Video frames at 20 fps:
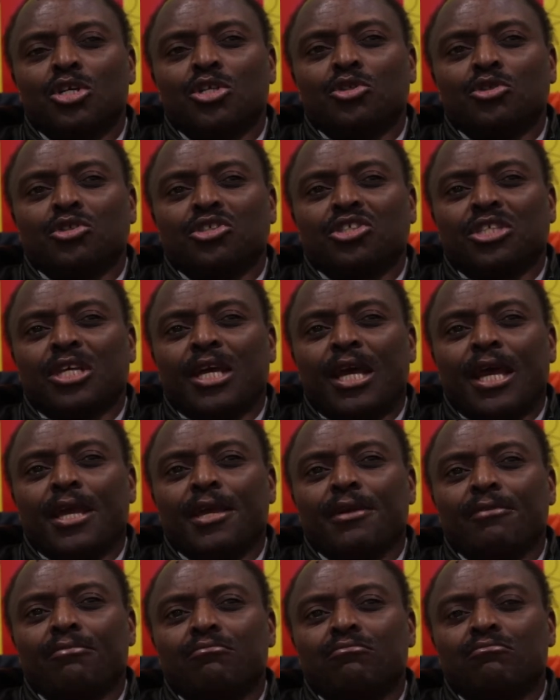
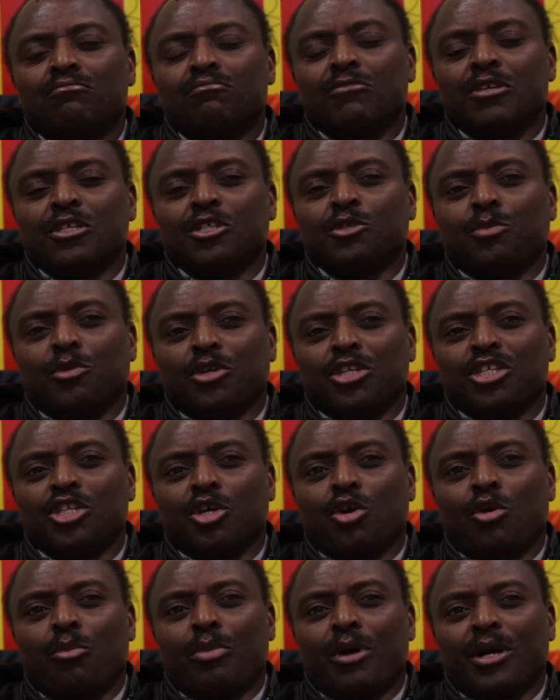say this
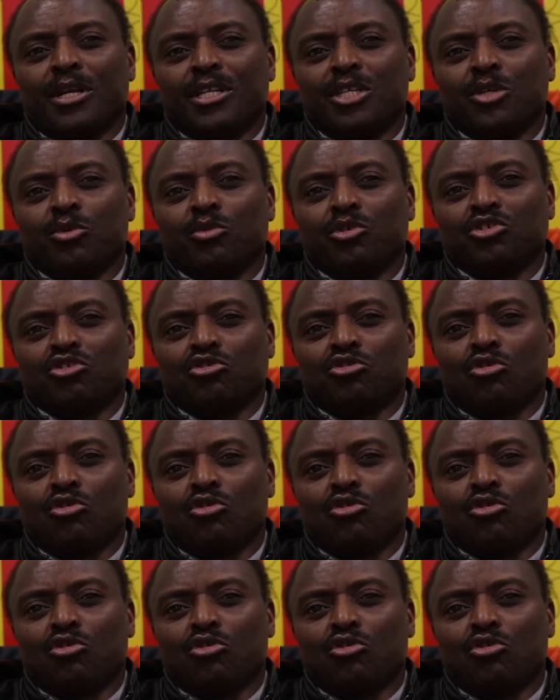political party was